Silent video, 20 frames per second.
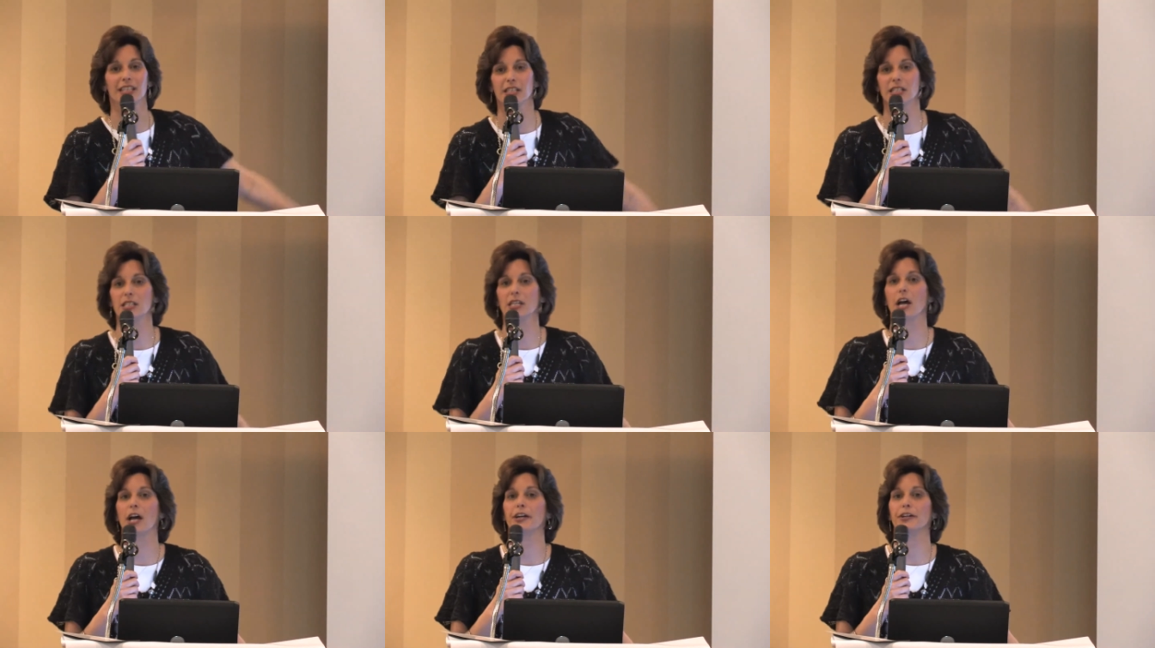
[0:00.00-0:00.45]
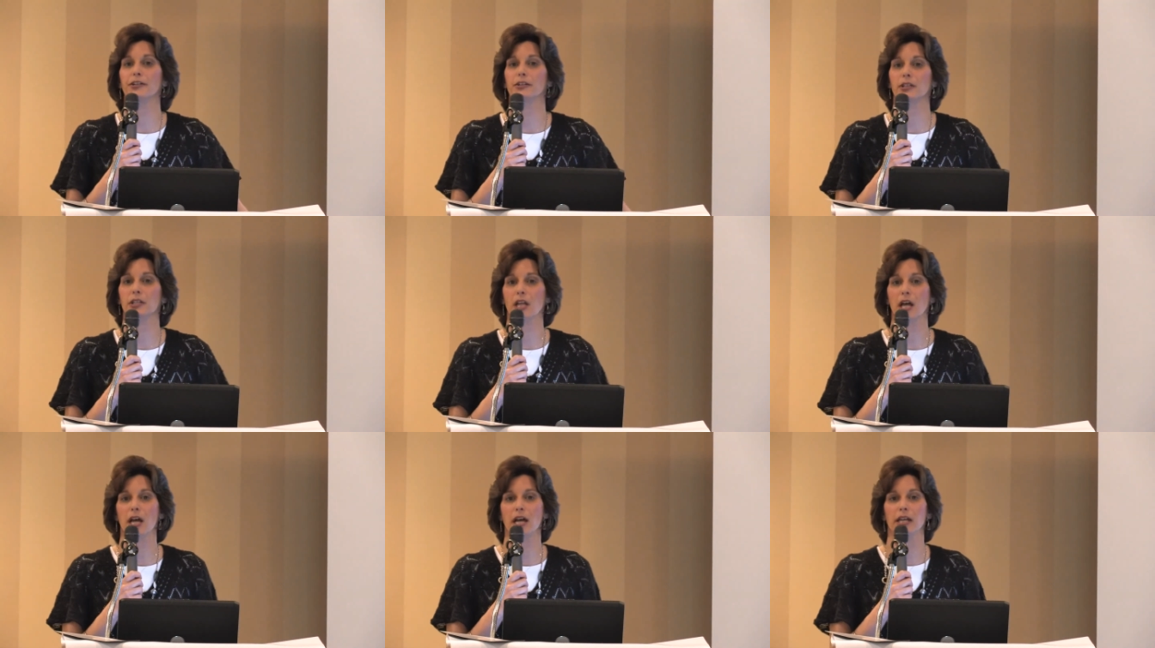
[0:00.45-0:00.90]
the entire
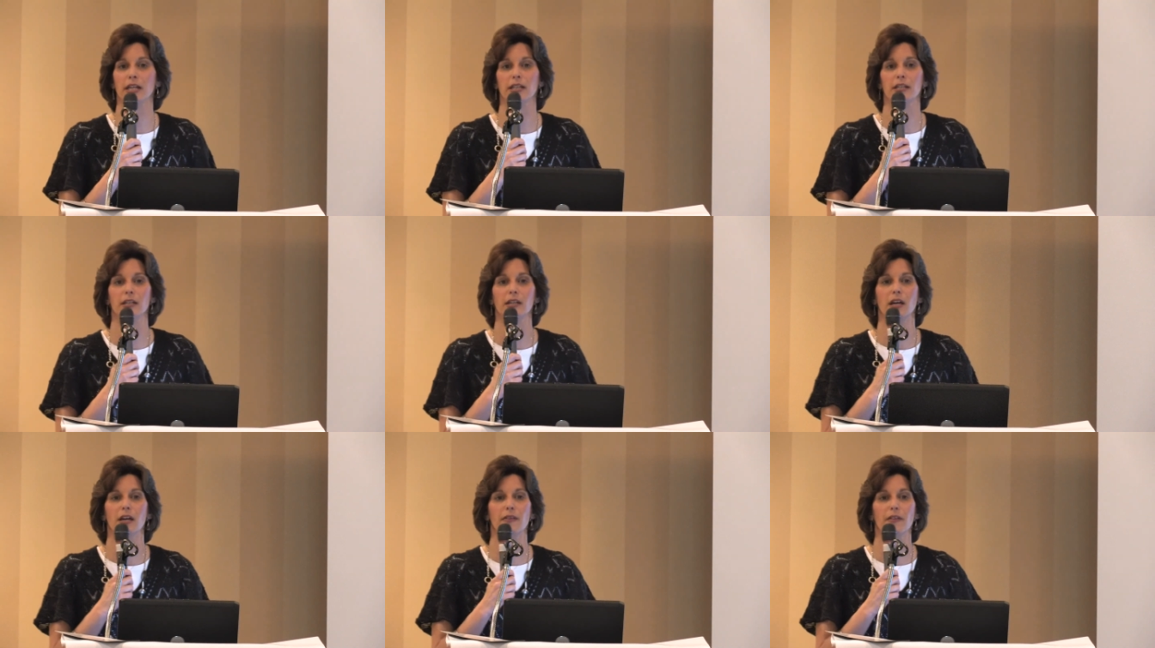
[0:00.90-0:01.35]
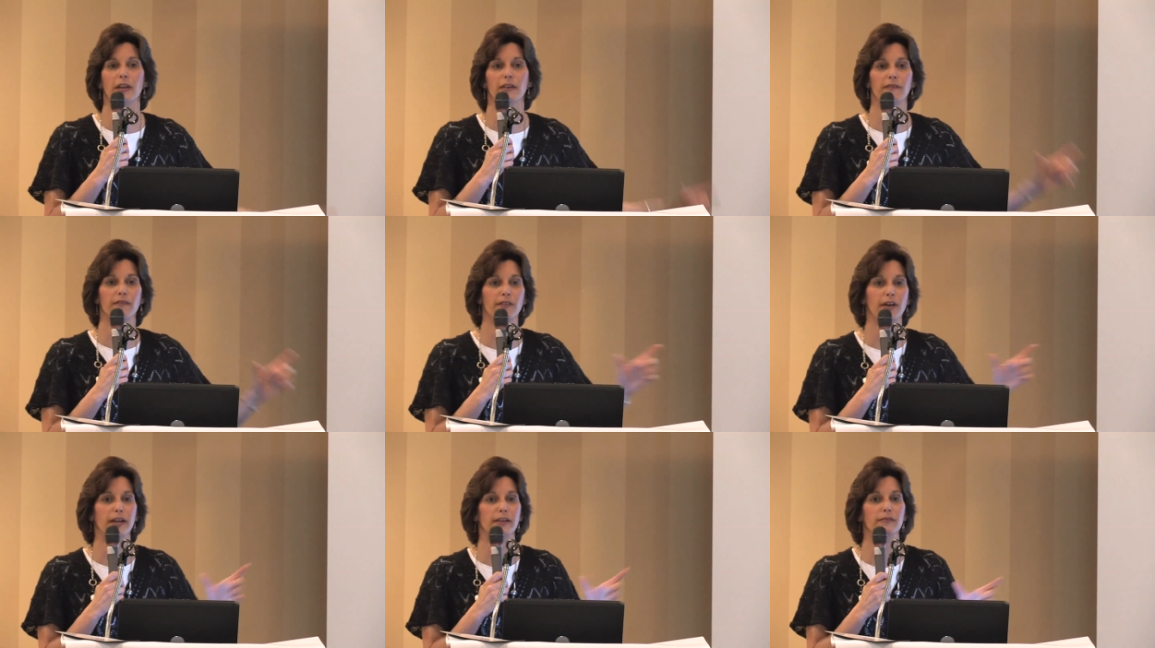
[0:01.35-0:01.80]
line on that
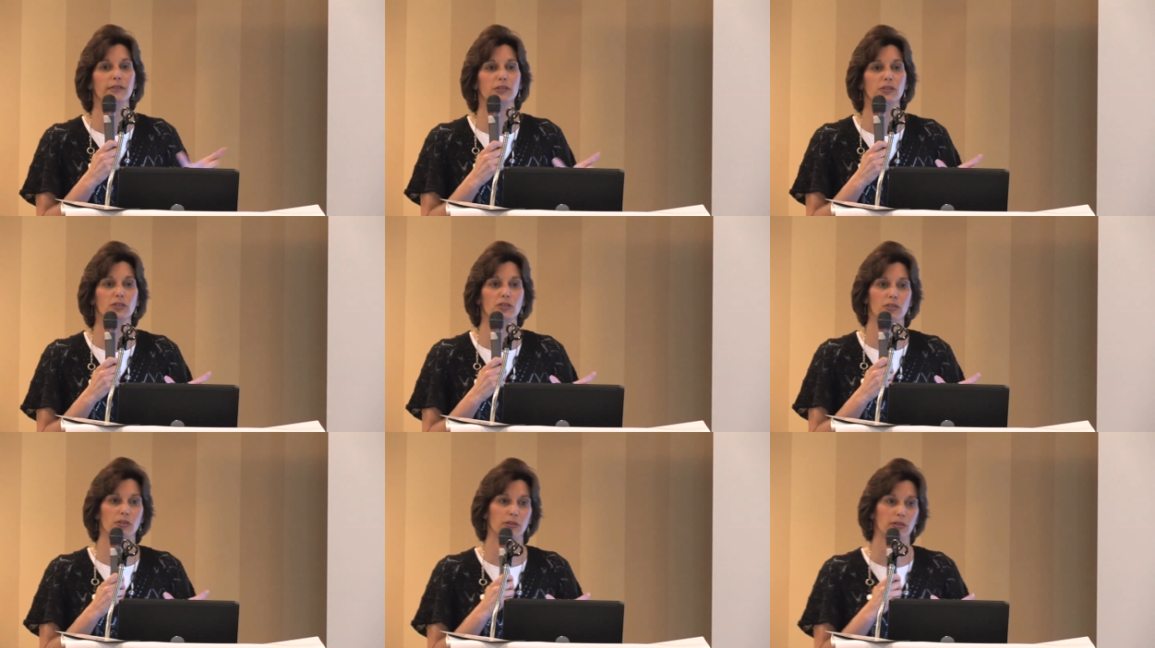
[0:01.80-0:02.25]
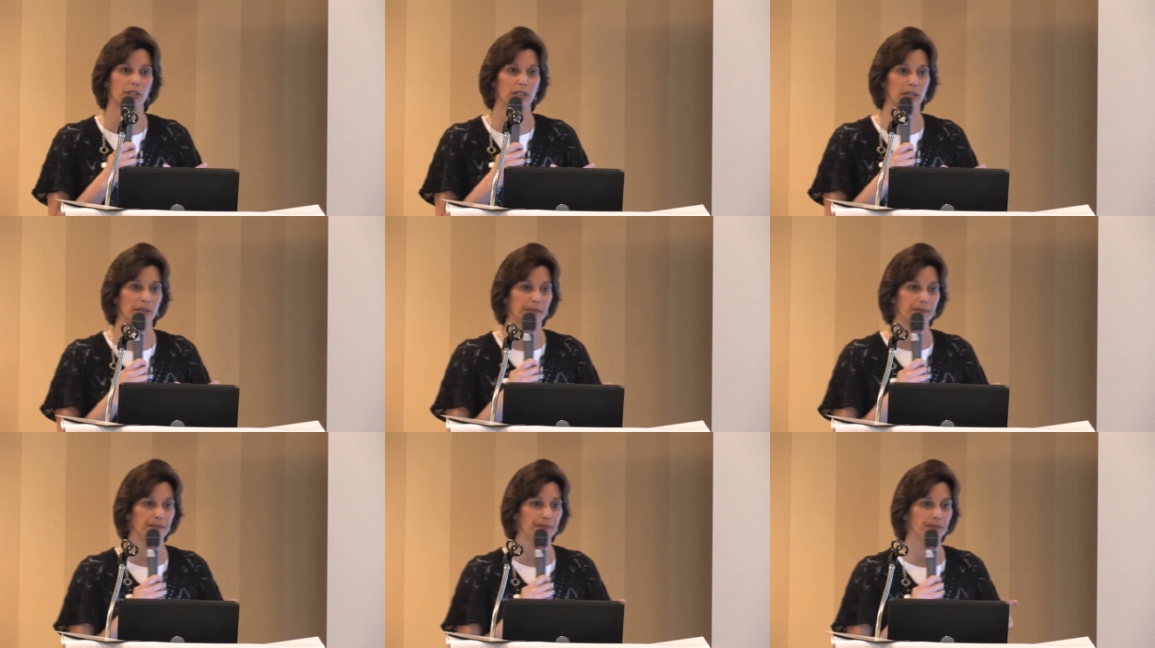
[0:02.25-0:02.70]
5-inch
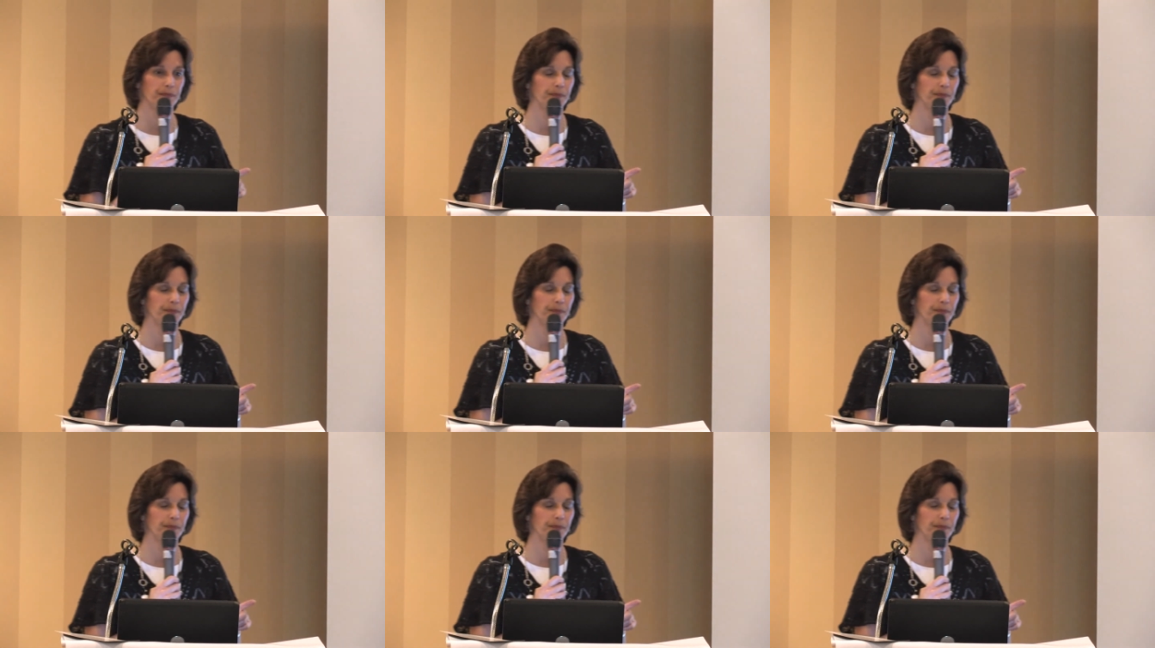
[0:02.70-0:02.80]
screen.